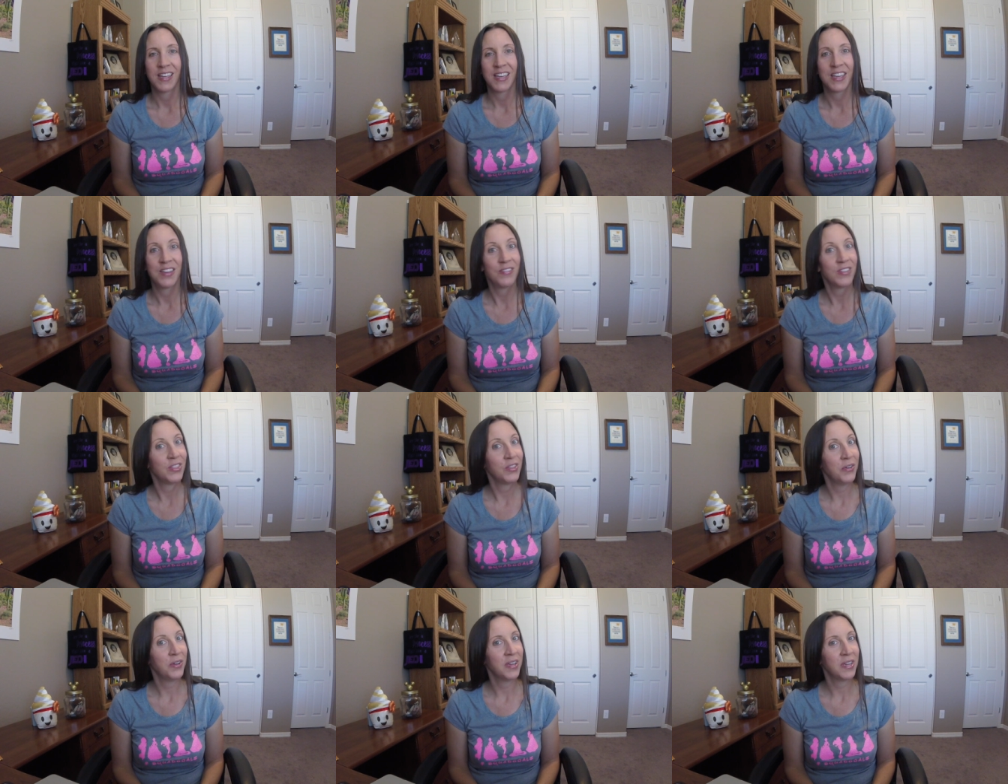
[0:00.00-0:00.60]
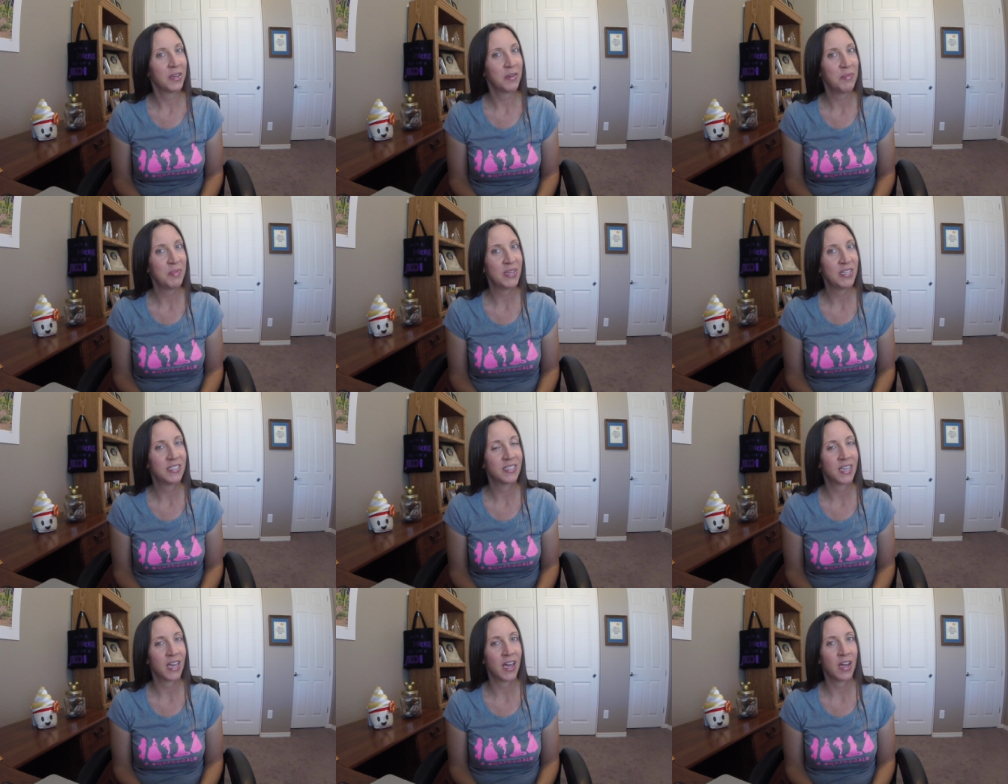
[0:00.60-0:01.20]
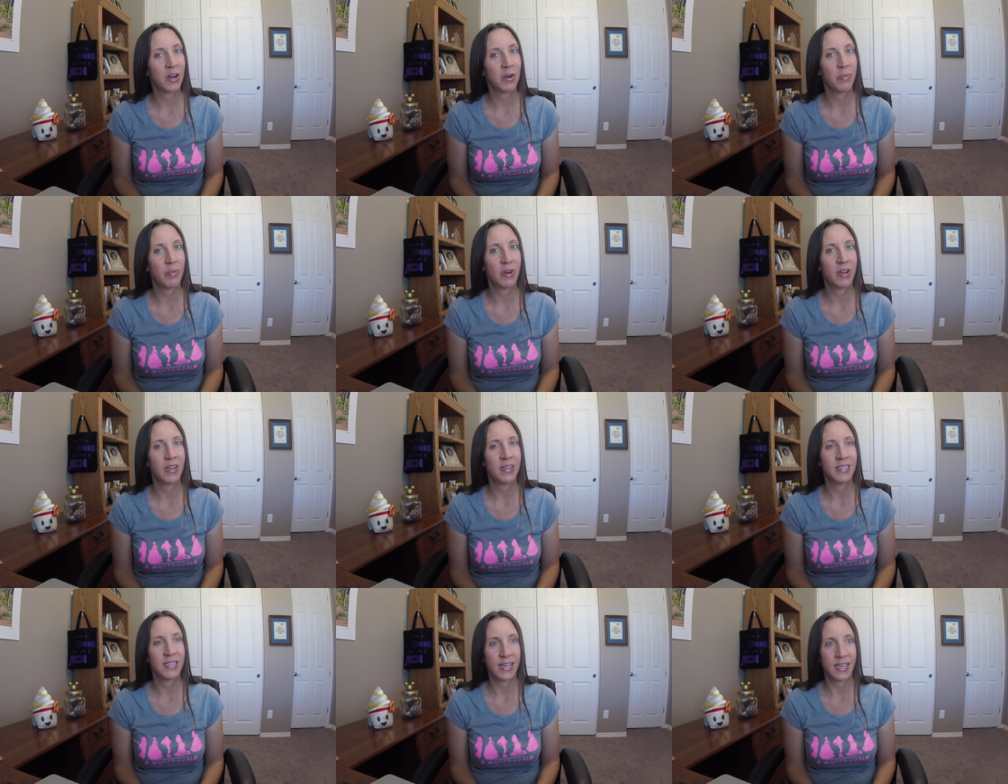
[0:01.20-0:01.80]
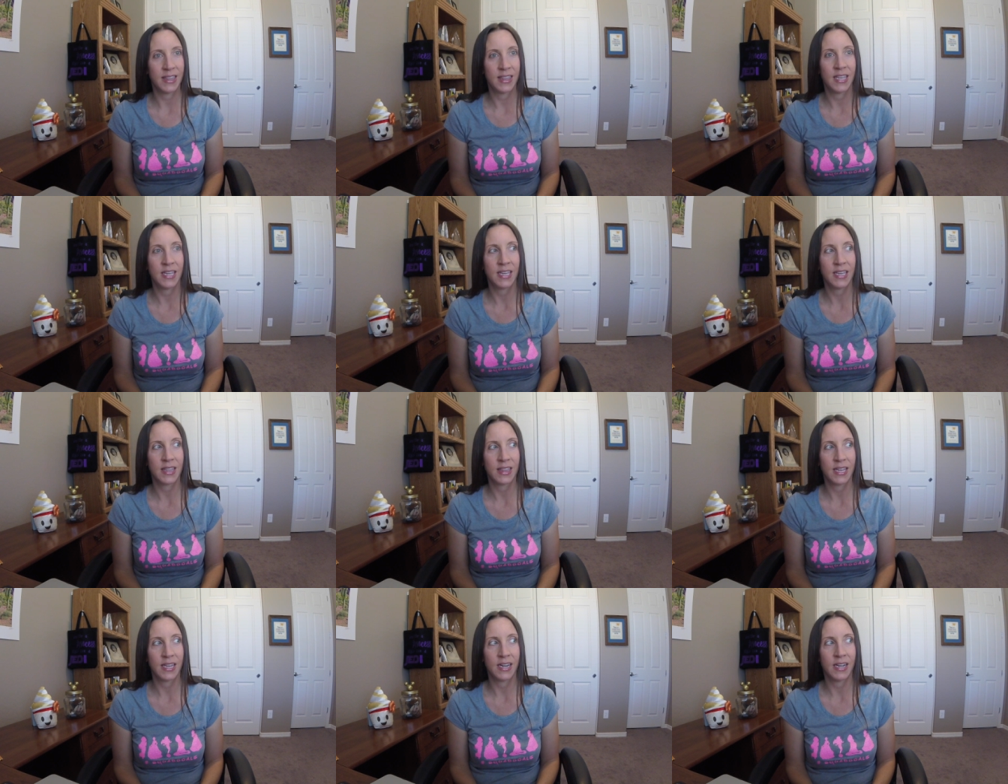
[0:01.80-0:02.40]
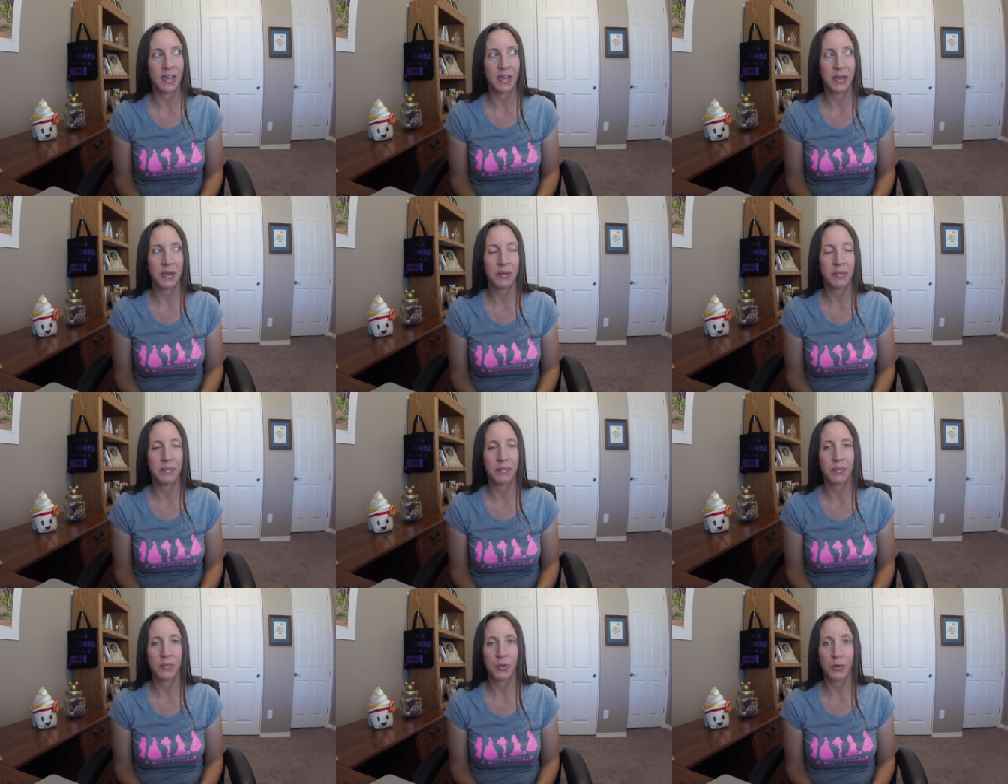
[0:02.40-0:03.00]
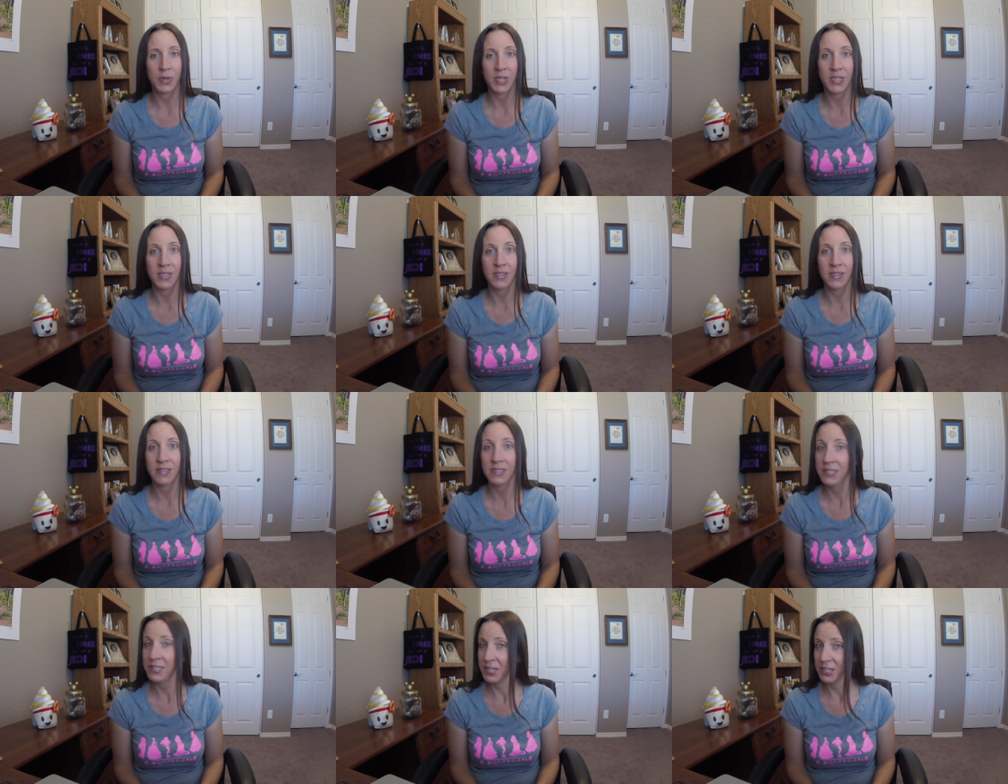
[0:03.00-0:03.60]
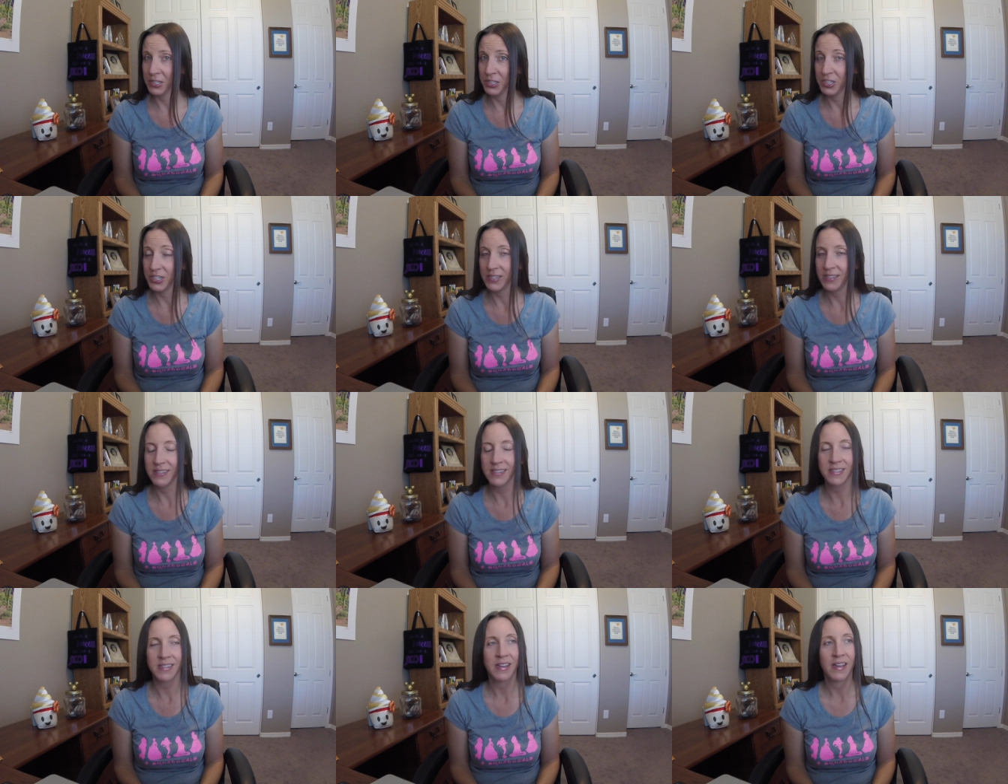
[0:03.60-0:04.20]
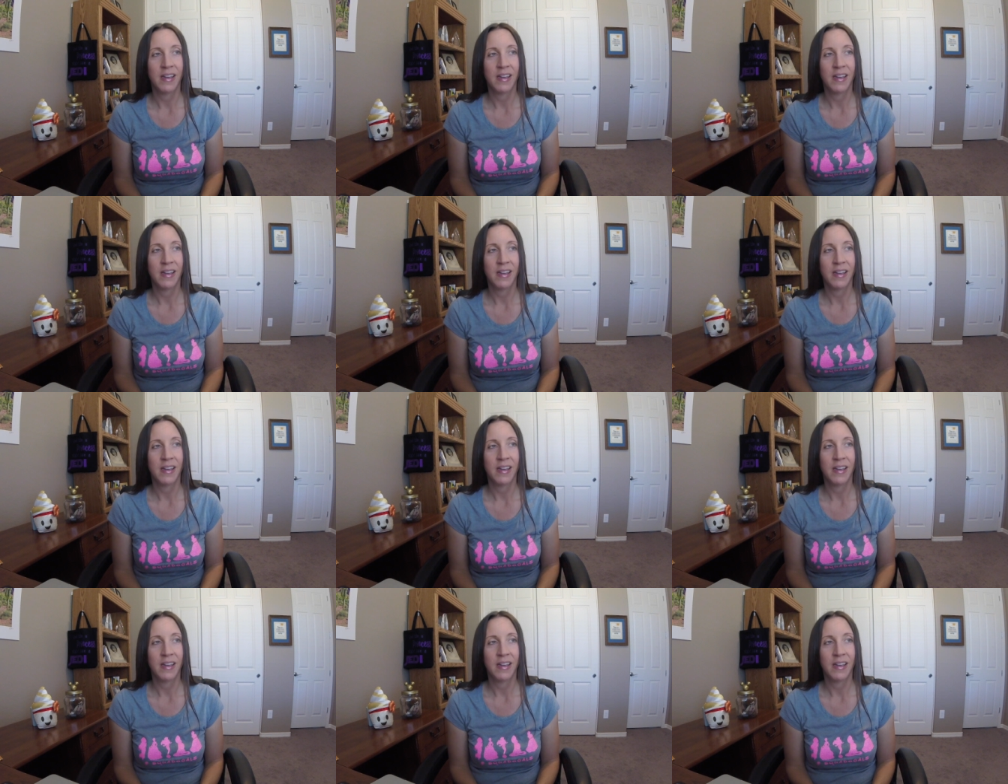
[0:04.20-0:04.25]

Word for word: even though I can be scatterbrained, I think that I am quite intelligent.